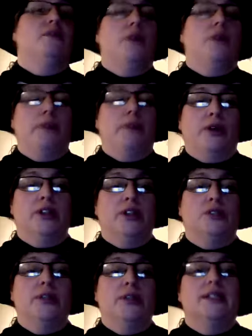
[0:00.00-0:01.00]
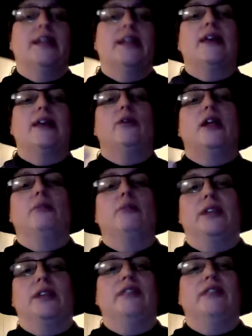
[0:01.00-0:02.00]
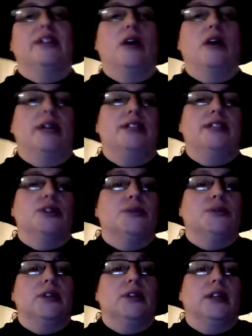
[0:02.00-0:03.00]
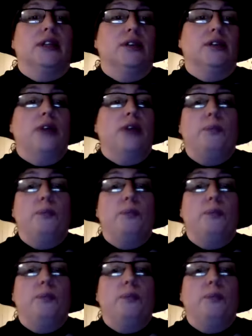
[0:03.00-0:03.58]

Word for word: better instruments, and that would allow him to leave the town easier than he could now.